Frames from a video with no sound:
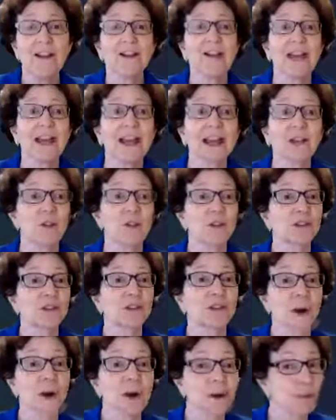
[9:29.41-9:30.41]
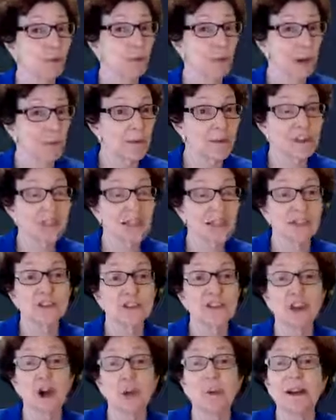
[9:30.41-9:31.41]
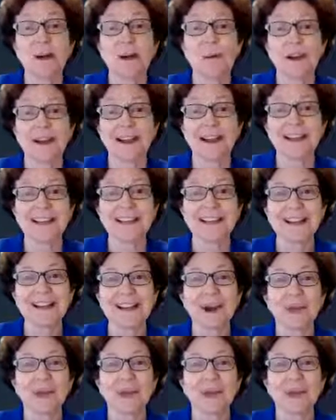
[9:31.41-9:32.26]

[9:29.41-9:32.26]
that looks quite promising in so many ways,